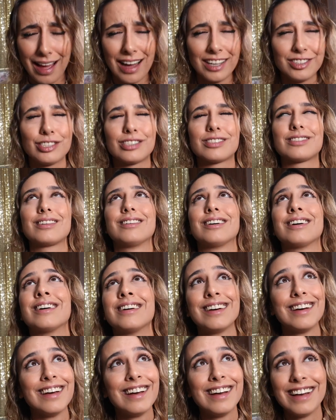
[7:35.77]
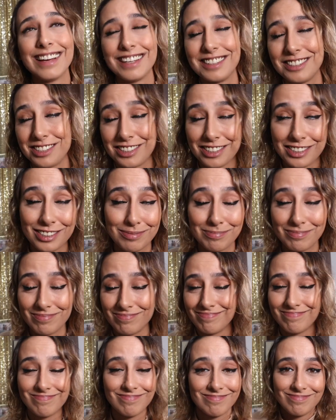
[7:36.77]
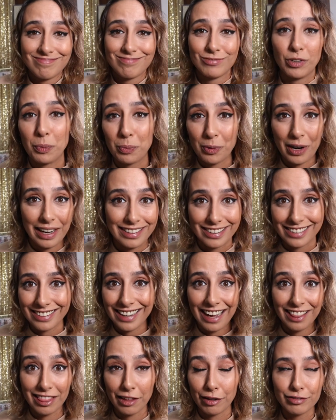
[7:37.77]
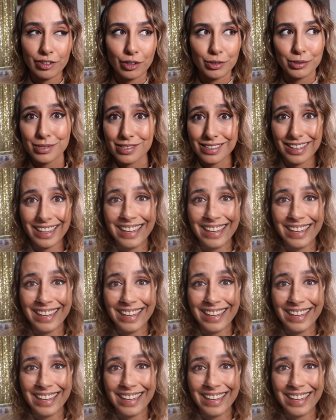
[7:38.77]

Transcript: I just, it's just no brainer. I love those.